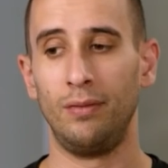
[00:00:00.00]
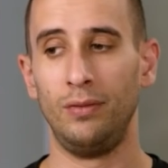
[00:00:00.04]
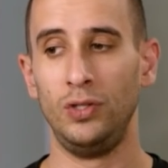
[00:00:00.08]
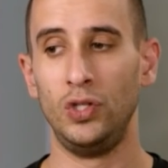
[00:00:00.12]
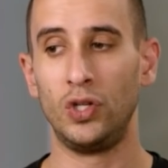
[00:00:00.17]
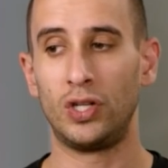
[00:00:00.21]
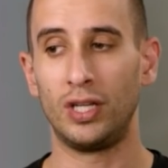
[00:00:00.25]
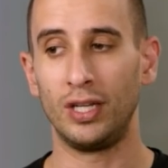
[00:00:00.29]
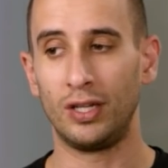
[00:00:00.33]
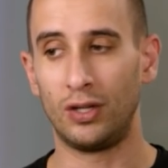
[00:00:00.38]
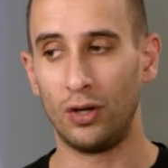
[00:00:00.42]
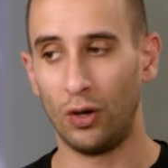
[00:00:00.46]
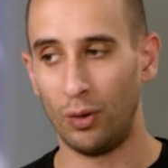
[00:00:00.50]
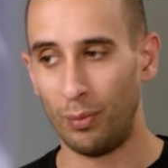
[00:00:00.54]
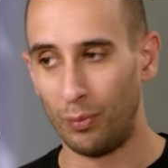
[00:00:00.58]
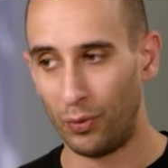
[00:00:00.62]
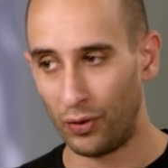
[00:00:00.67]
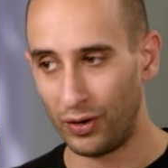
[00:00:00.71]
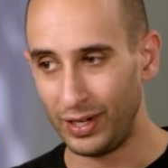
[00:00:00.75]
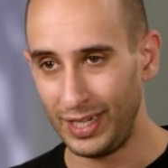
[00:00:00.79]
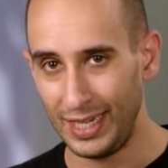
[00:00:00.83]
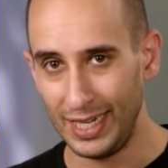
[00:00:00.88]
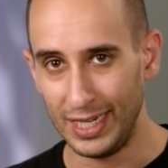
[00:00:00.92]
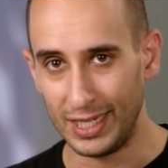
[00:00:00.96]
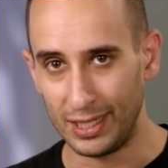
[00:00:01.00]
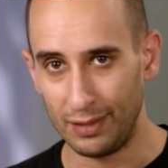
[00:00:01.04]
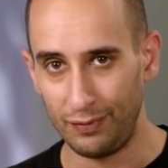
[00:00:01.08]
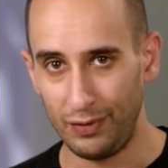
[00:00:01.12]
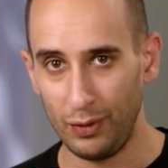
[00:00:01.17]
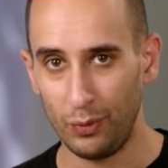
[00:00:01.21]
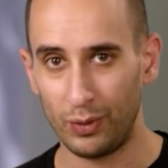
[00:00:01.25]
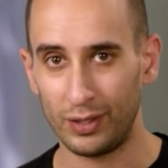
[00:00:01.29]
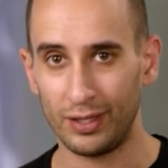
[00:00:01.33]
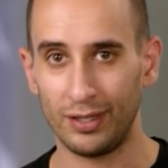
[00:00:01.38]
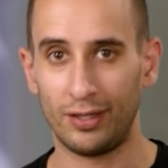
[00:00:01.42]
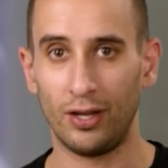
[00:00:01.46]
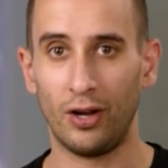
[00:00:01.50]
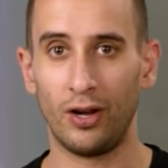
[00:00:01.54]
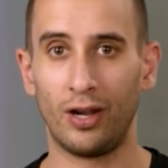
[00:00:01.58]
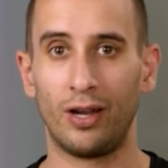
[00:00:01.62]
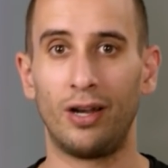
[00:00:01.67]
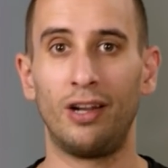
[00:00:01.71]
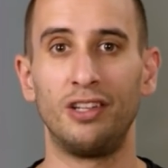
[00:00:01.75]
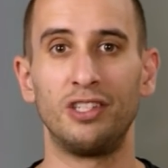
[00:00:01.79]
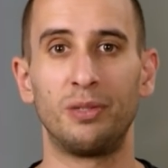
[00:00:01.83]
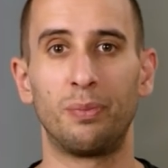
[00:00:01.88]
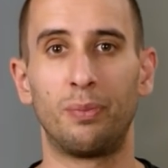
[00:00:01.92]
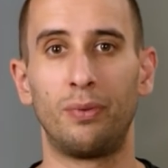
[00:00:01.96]
You could go more niche. If you wanted to target
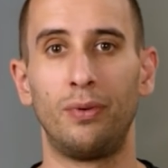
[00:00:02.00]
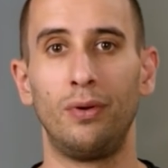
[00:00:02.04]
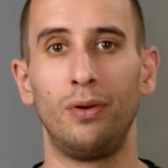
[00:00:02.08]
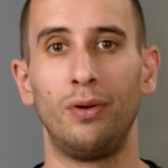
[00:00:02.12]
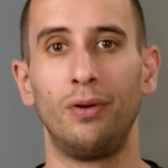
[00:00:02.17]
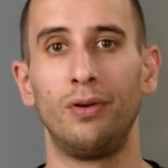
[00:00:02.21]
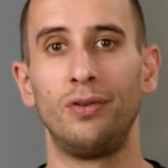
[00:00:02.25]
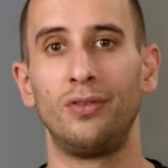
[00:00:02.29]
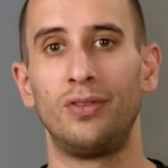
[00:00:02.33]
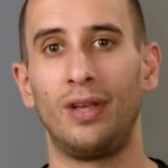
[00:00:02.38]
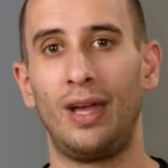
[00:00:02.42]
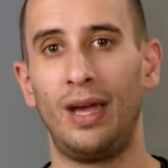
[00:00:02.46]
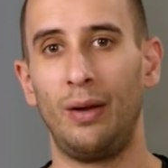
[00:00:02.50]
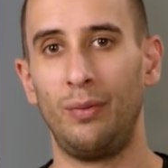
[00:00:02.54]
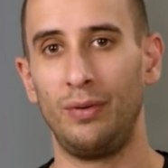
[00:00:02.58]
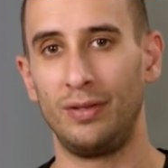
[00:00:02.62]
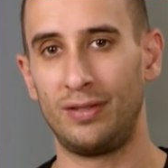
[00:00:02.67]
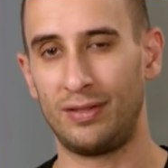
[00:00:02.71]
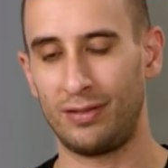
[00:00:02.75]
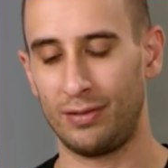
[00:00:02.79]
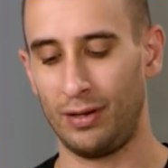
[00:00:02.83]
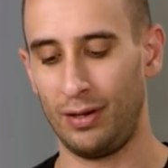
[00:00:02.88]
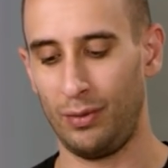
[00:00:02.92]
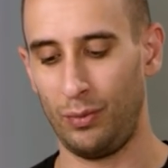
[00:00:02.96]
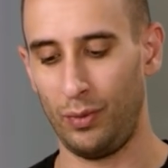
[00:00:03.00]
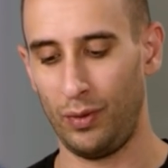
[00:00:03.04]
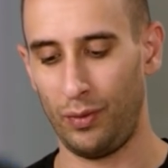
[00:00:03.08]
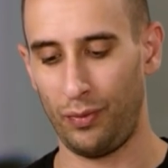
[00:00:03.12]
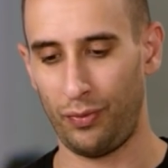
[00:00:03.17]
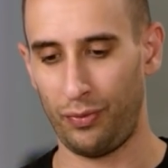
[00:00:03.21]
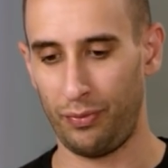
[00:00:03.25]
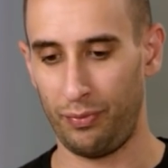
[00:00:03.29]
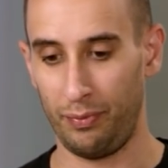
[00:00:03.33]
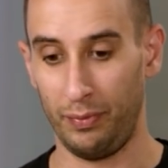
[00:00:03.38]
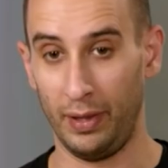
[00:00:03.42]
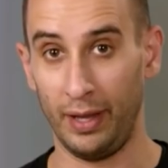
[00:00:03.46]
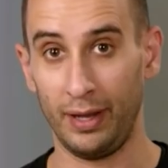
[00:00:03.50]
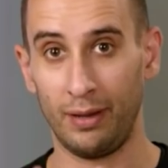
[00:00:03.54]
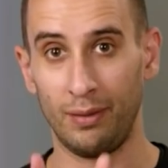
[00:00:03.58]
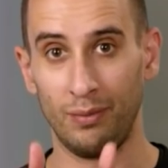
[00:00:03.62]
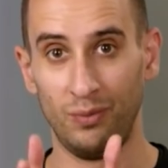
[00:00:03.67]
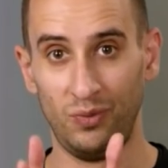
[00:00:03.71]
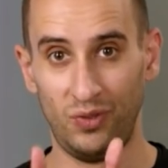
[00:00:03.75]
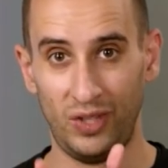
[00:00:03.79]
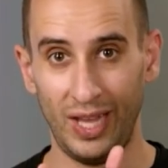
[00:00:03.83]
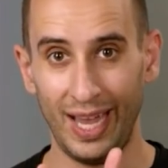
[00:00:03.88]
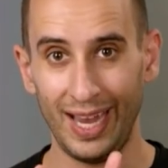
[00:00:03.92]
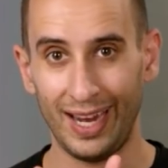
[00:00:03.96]
entrepreneurs, I would start with like
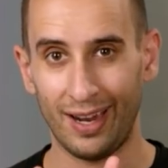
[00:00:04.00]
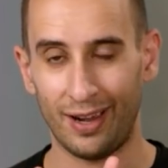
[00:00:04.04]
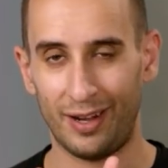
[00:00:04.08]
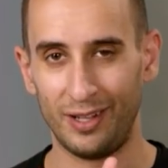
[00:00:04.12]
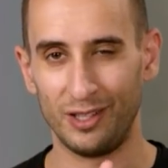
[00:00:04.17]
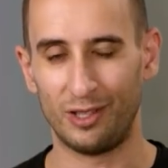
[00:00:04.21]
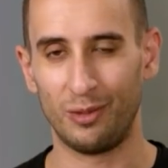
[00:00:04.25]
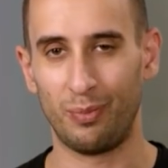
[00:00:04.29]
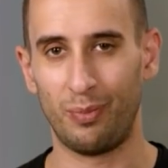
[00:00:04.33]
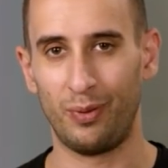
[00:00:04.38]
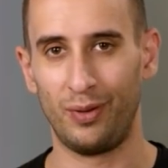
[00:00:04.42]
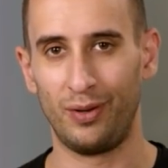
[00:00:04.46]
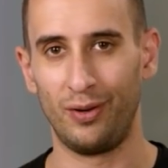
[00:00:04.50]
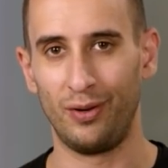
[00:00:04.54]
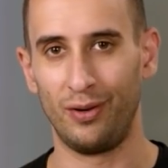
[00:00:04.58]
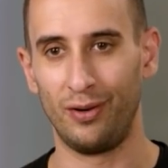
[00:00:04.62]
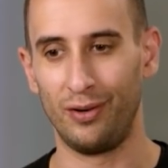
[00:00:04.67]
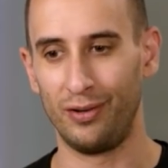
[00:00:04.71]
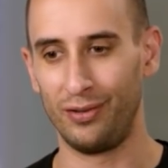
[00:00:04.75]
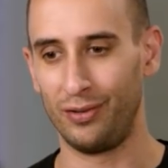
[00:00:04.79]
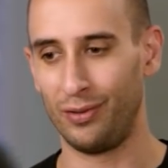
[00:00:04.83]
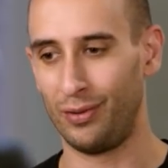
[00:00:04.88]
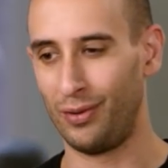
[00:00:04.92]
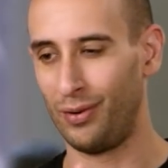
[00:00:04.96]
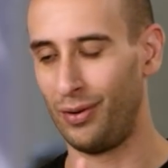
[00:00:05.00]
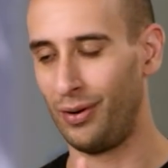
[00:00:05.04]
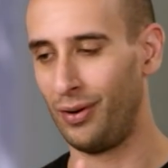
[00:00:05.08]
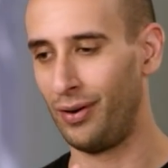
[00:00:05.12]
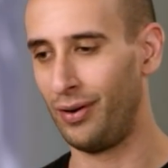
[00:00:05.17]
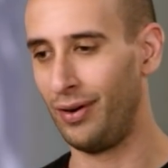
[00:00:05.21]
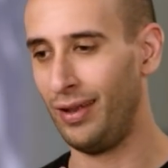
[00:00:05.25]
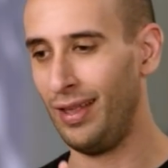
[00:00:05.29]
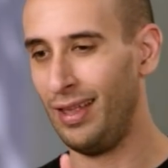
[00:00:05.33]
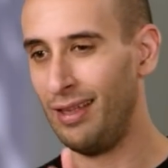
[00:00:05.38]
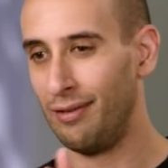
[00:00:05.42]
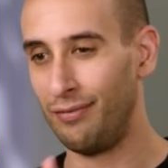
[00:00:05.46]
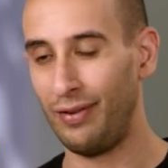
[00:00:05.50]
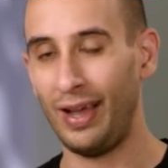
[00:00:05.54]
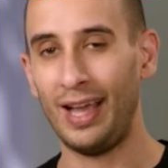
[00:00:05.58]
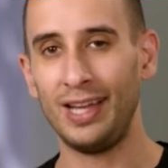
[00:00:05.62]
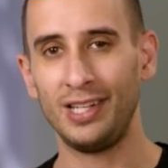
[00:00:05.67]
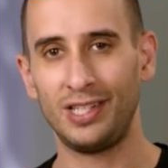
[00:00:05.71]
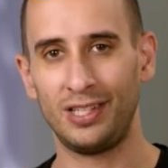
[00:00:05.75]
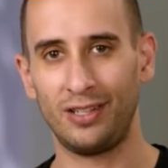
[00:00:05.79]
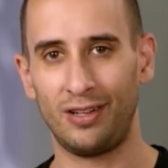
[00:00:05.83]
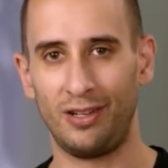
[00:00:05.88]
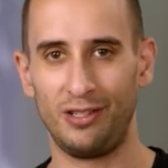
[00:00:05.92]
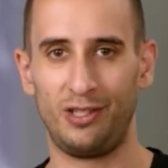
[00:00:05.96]
tech entrepreneurs or
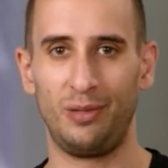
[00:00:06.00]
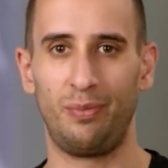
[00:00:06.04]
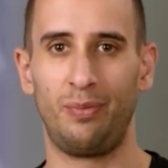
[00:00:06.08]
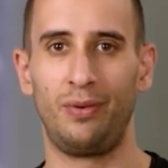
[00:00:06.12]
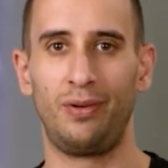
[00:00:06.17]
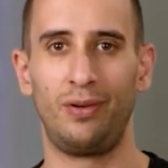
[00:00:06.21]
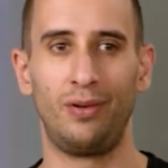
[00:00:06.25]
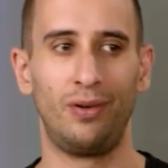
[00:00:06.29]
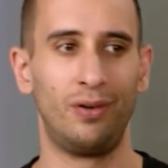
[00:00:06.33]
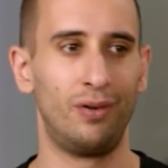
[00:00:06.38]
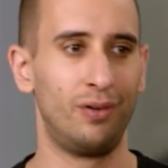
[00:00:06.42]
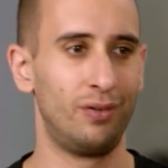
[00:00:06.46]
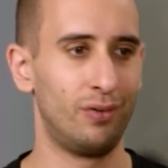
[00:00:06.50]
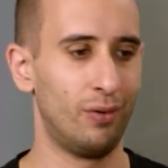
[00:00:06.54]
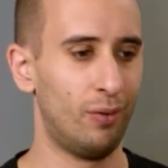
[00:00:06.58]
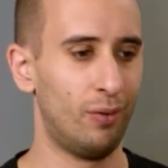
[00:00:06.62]
fashion entrepreneurs